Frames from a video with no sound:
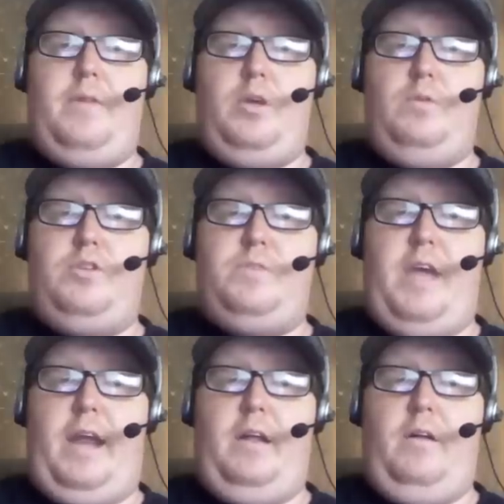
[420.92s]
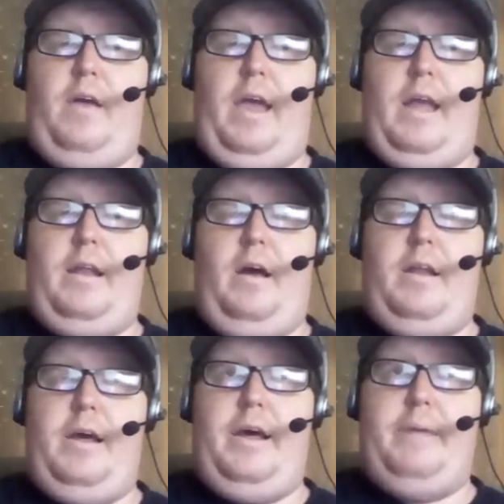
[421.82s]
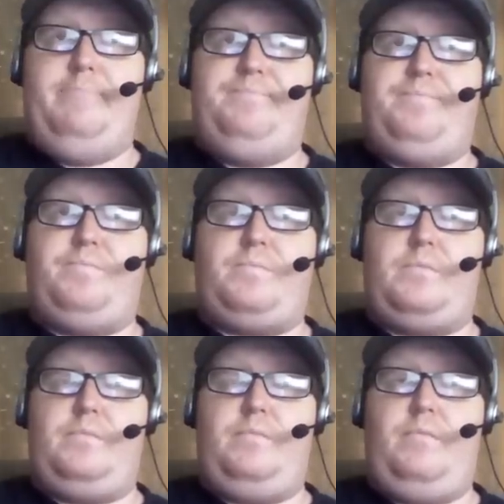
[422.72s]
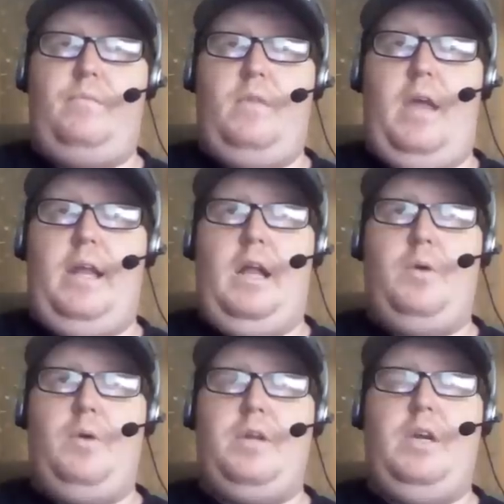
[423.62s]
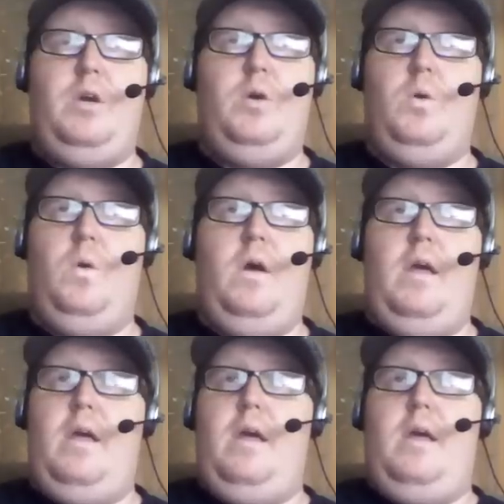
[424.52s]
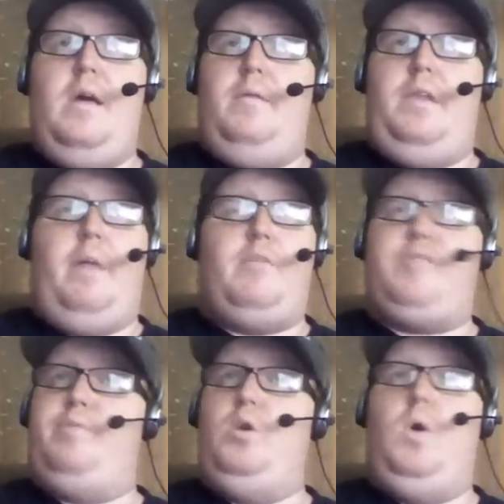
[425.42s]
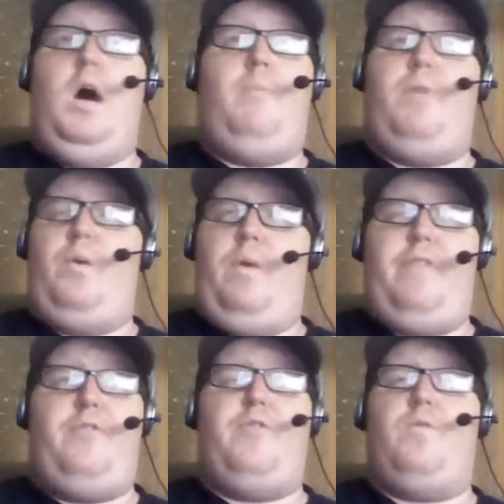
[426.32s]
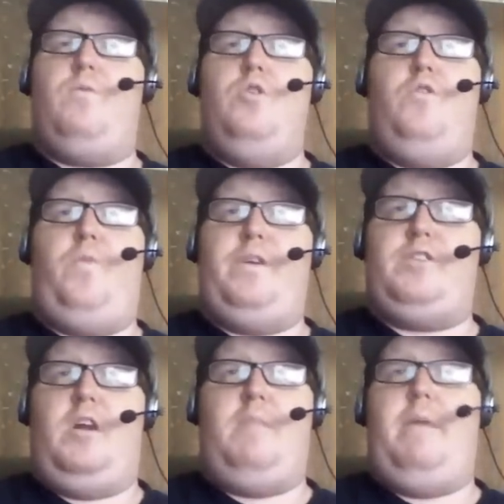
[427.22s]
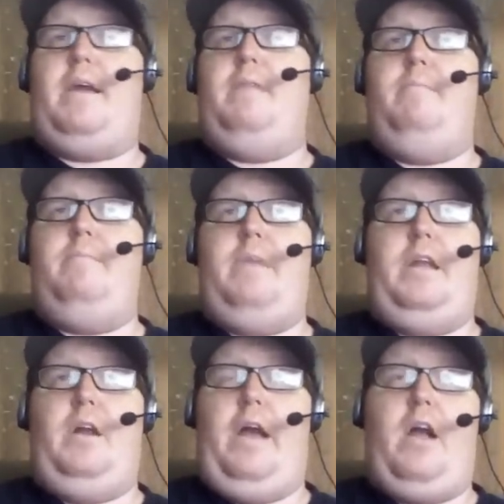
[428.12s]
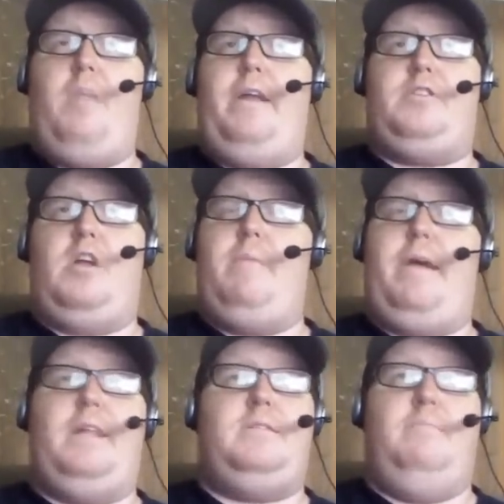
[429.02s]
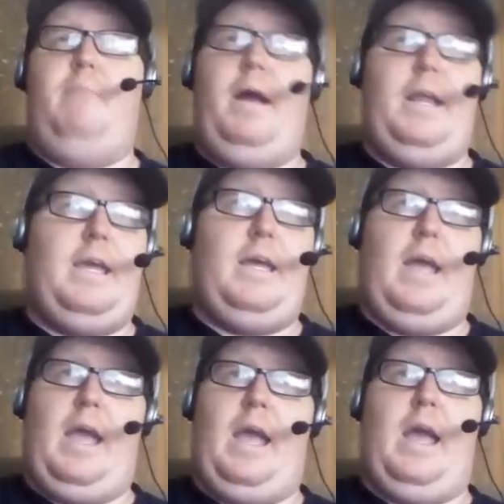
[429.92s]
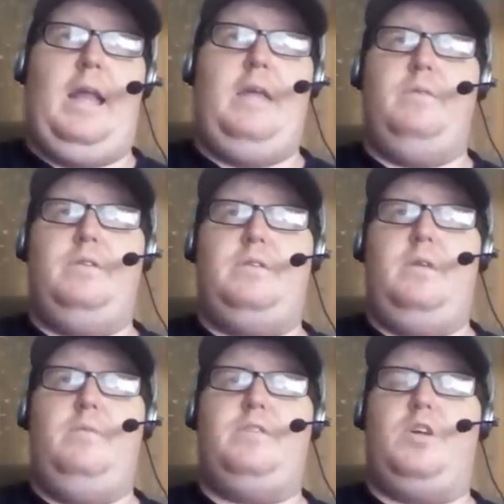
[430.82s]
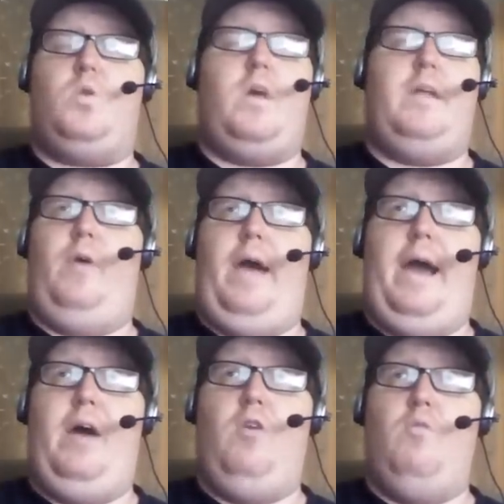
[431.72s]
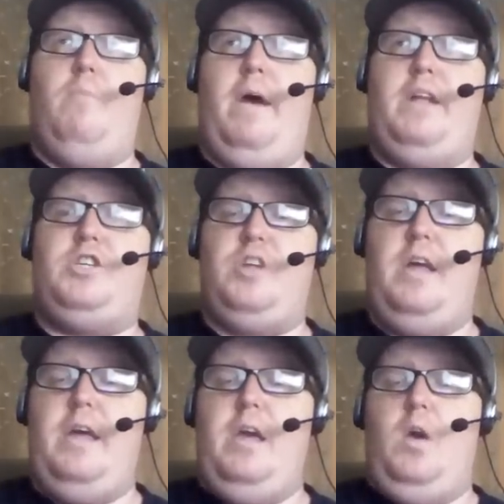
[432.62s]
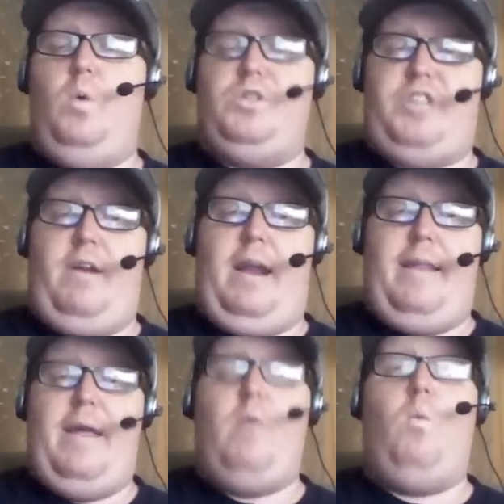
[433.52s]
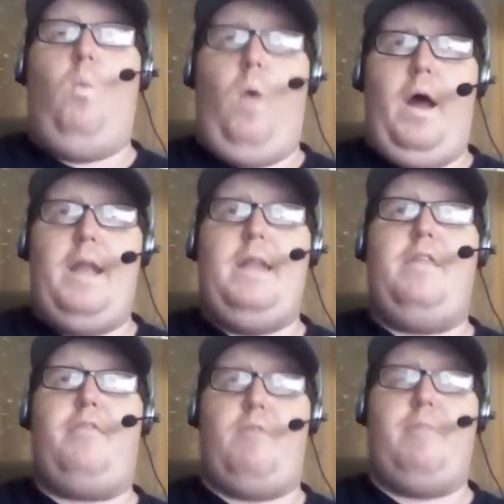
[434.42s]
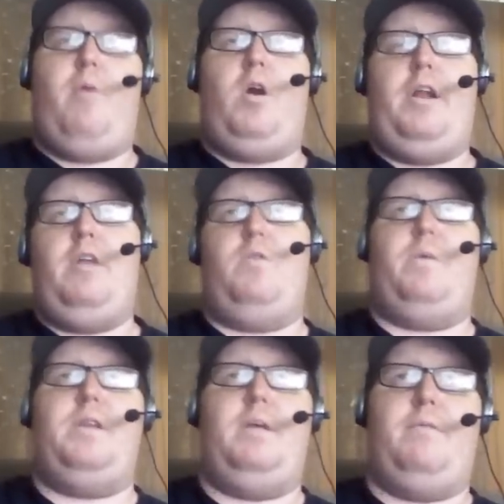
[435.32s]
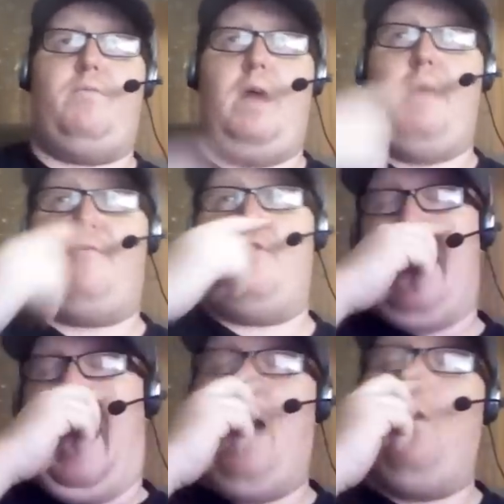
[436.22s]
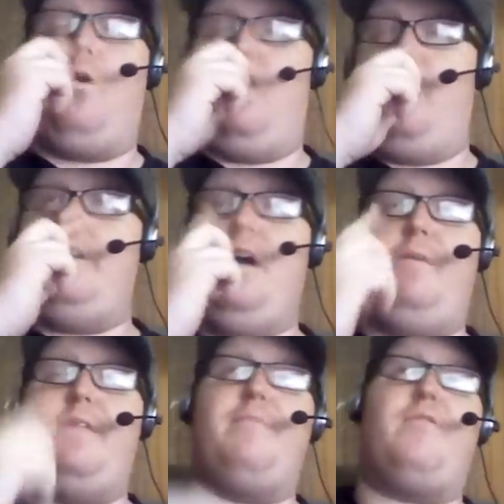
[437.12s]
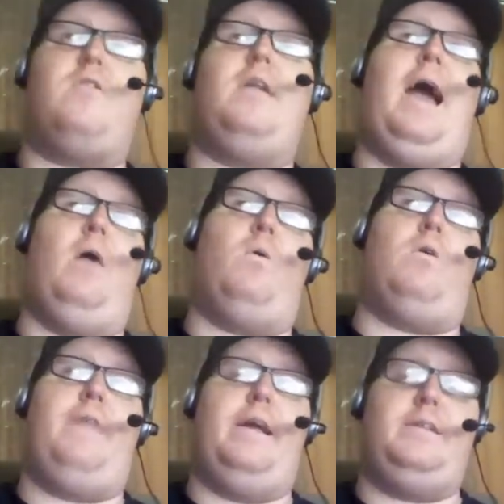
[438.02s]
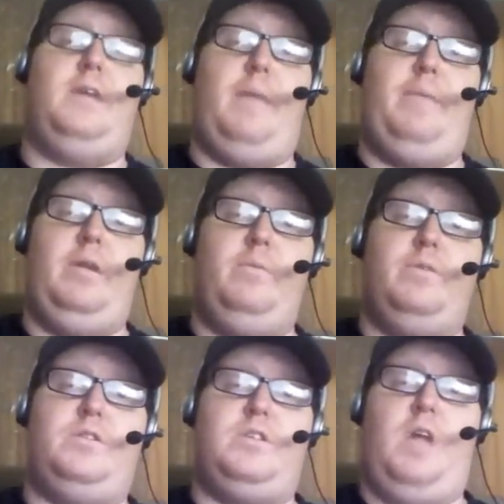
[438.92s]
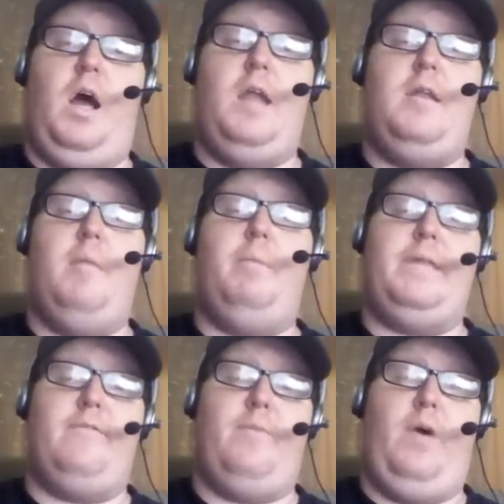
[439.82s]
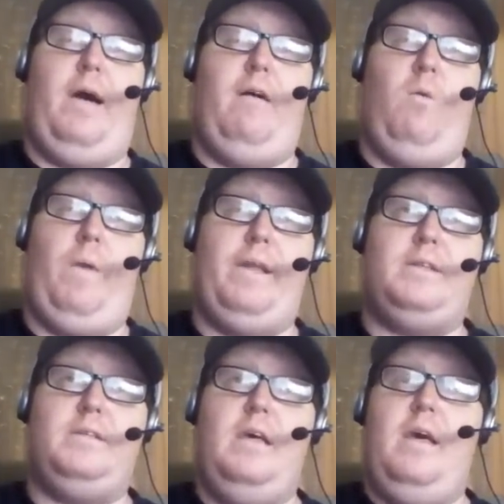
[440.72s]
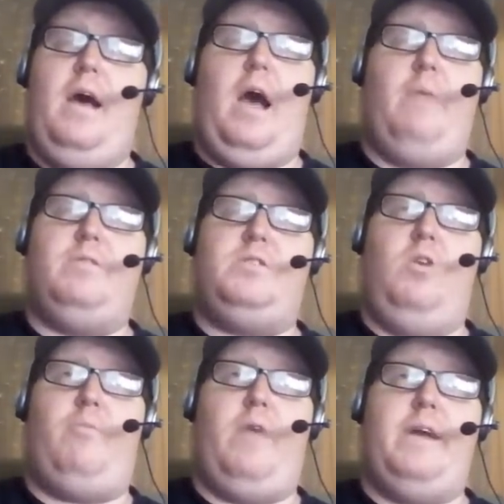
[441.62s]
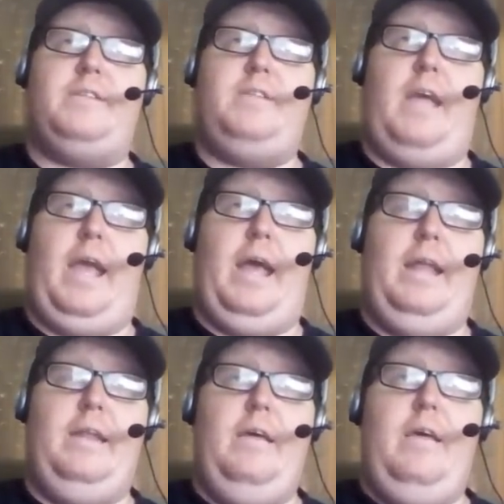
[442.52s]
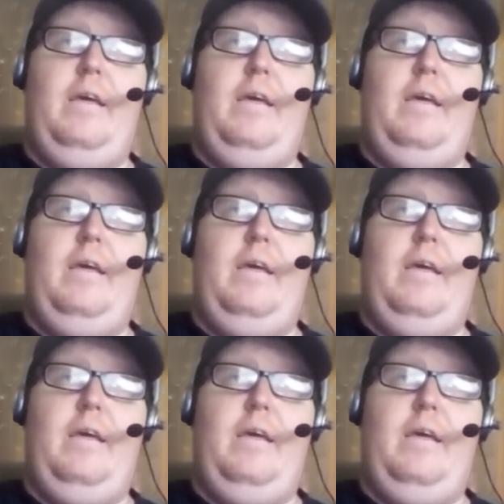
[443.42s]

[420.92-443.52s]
YouTube channel and on No DQ, numbers blew up. We went through the roof. We started making, Aaron started making some money, and it was incredible how much was generated out of that one three-part interview we did with Rob for an hour. We talked with him for an hour that time, and it was just unbelievable how it went. I was so impressed and